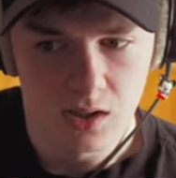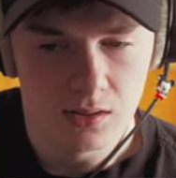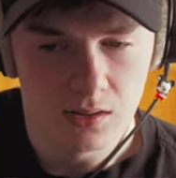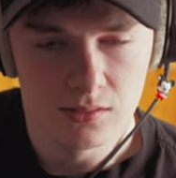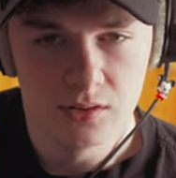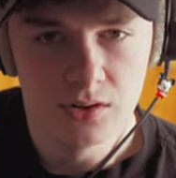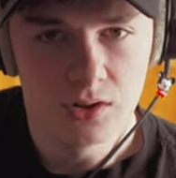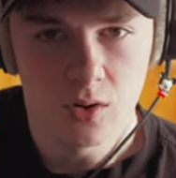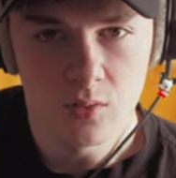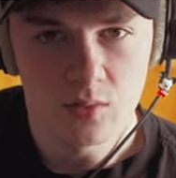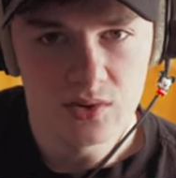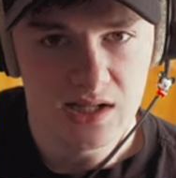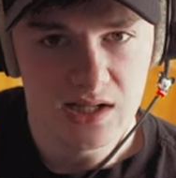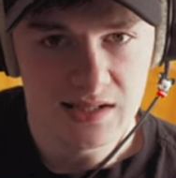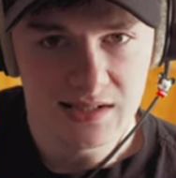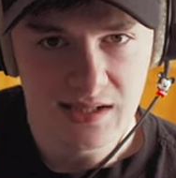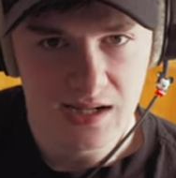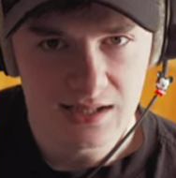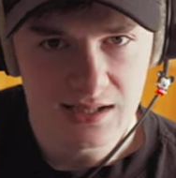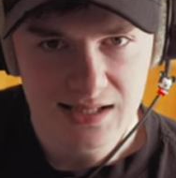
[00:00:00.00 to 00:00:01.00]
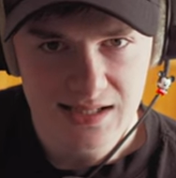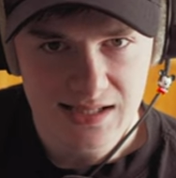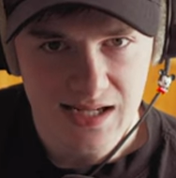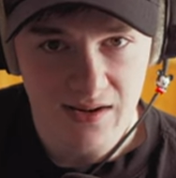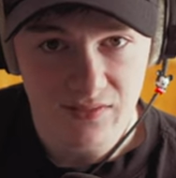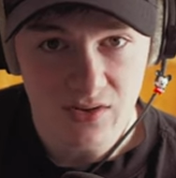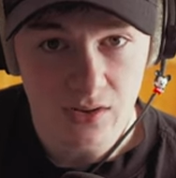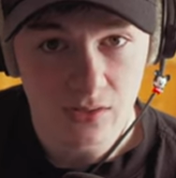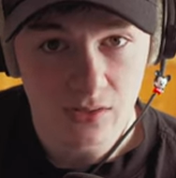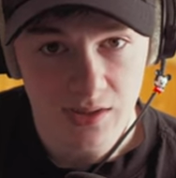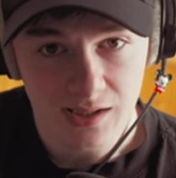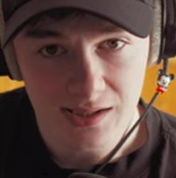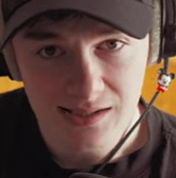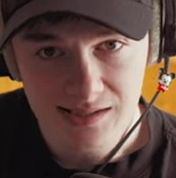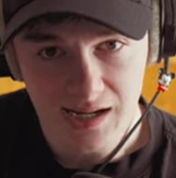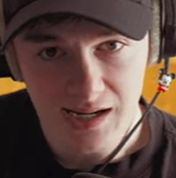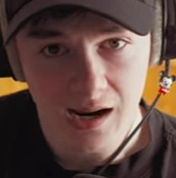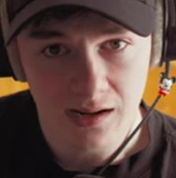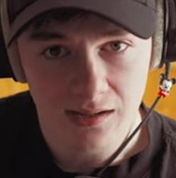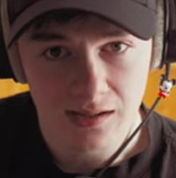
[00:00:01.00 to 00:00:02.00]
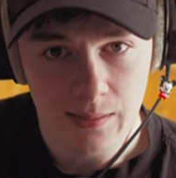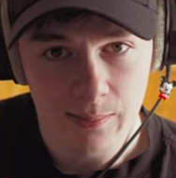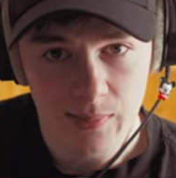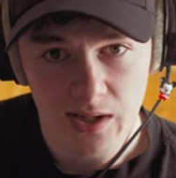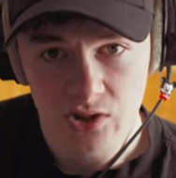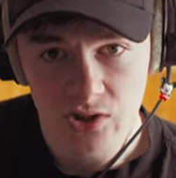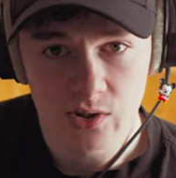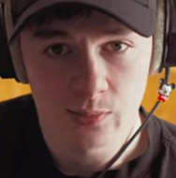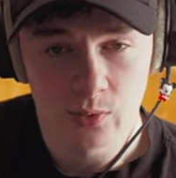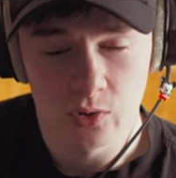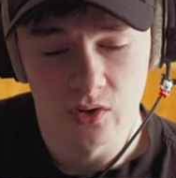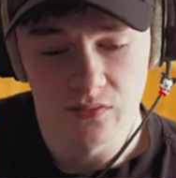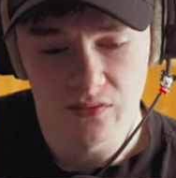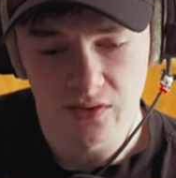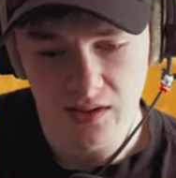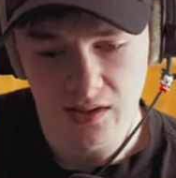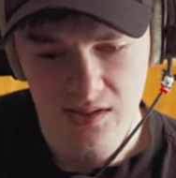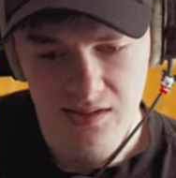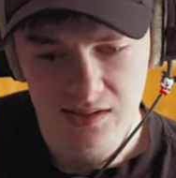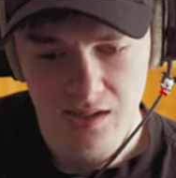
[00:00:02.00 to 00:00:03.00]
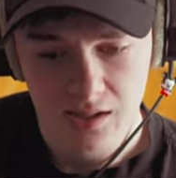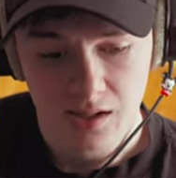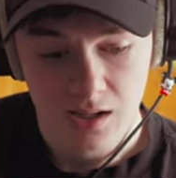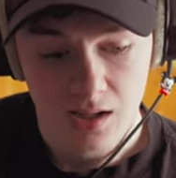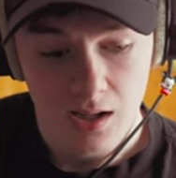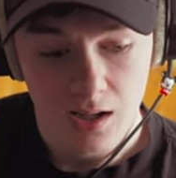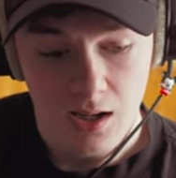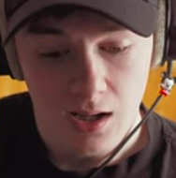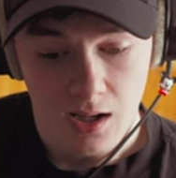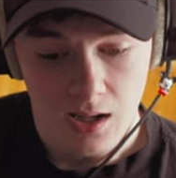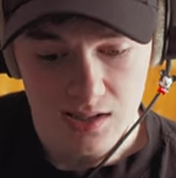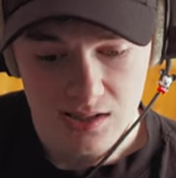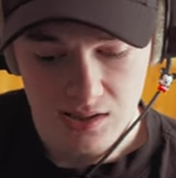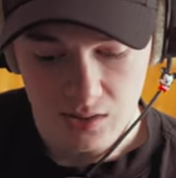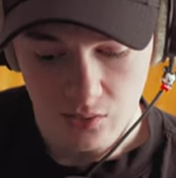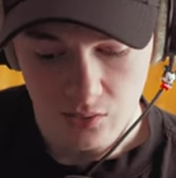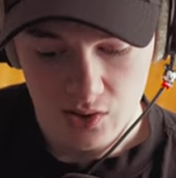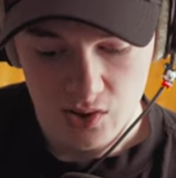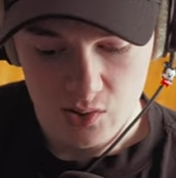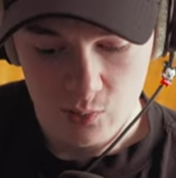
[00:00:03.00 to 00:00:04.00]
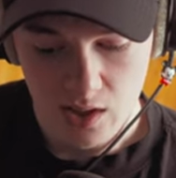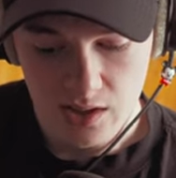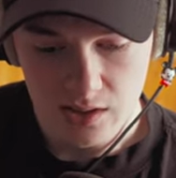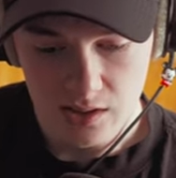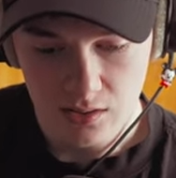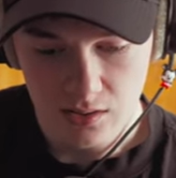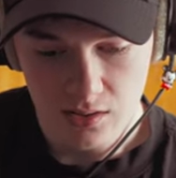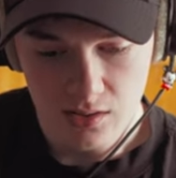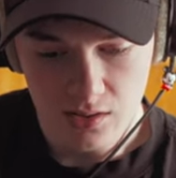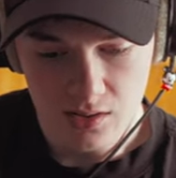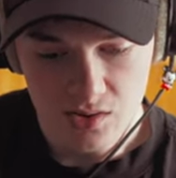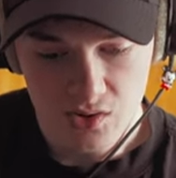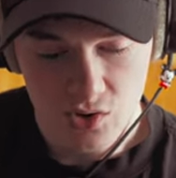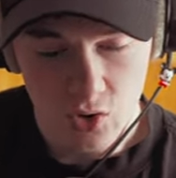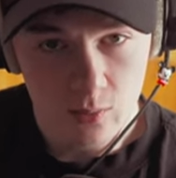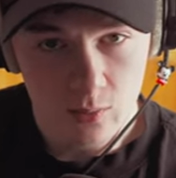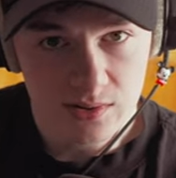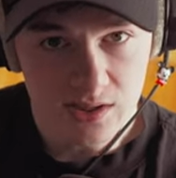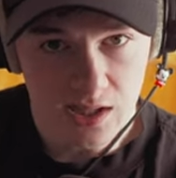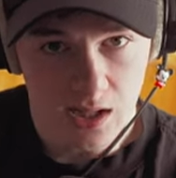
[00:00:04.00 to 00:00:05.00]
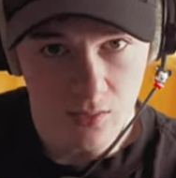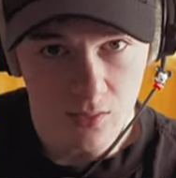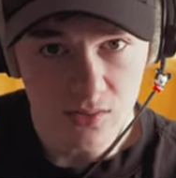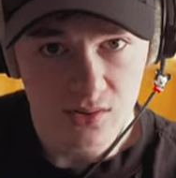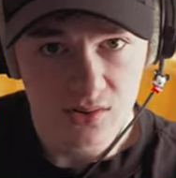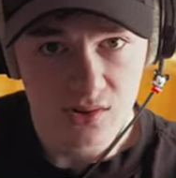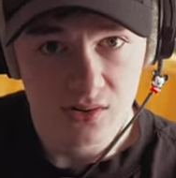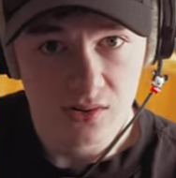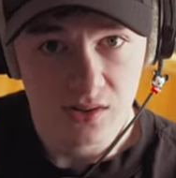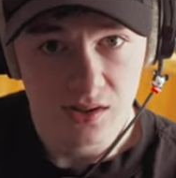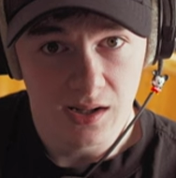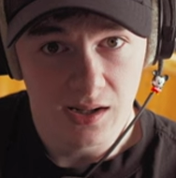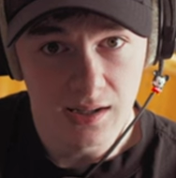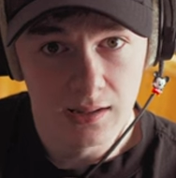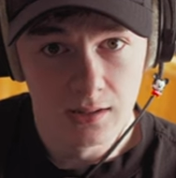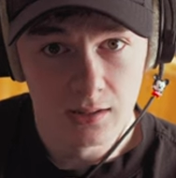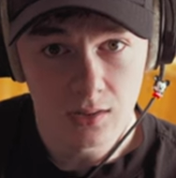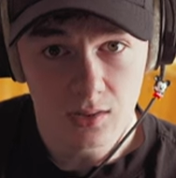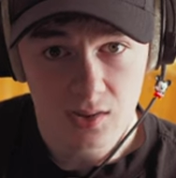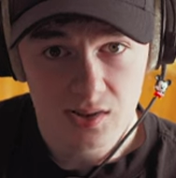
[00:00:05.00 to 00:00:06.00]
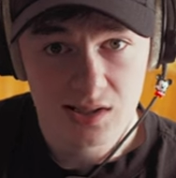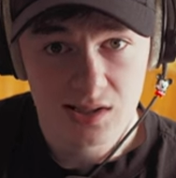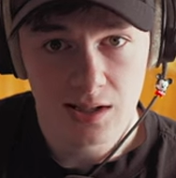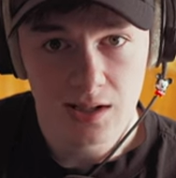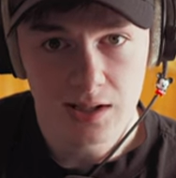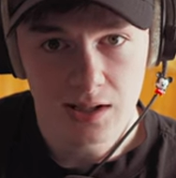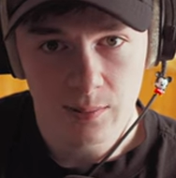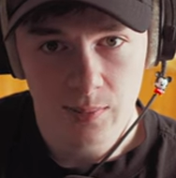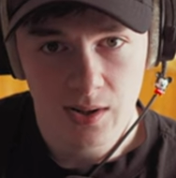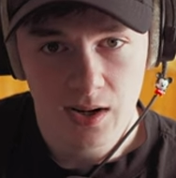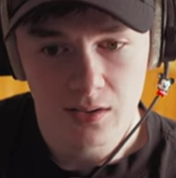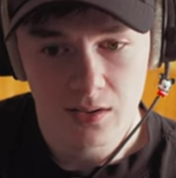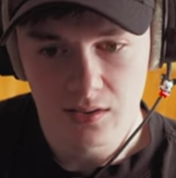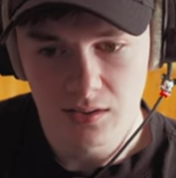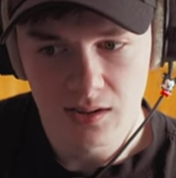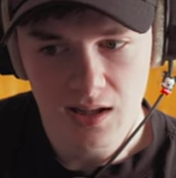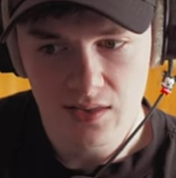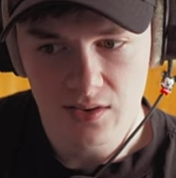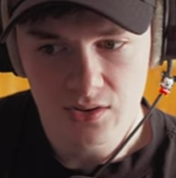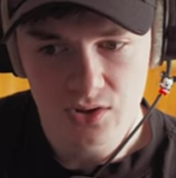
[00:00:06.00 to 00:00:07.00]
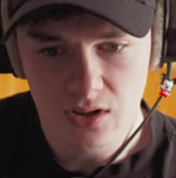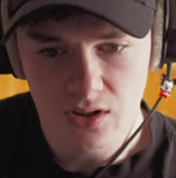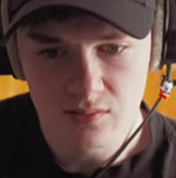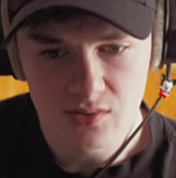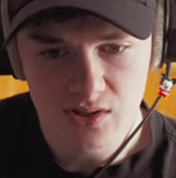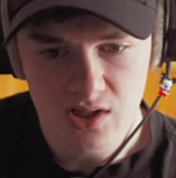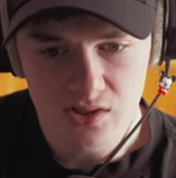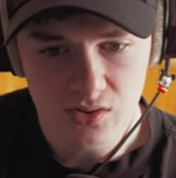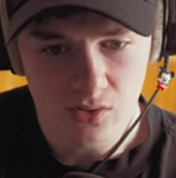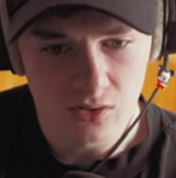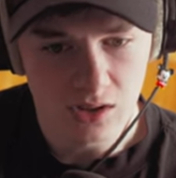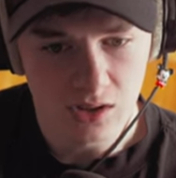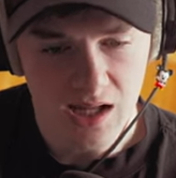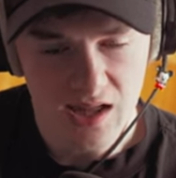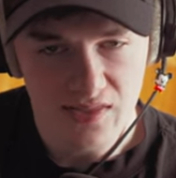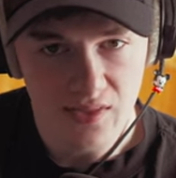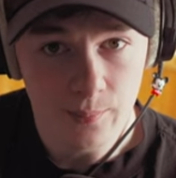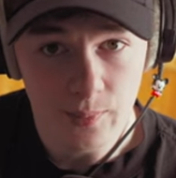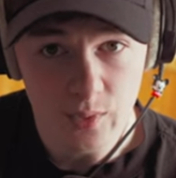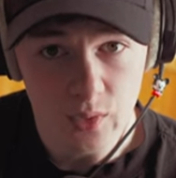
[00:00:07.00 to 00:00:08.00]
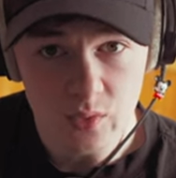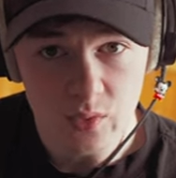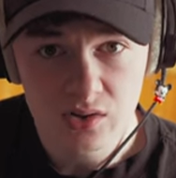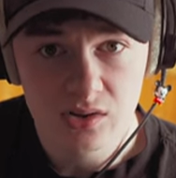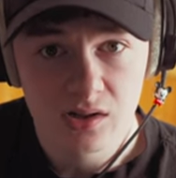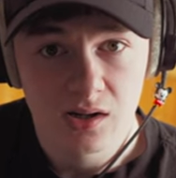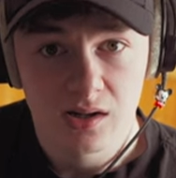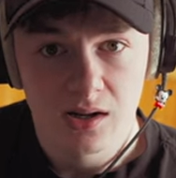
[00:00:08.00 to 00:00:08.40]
no detail. It doesn't have to look exactly picture perfect. As long as when you're zoomed out, it looks like a pair of leather trousers or a leather boot,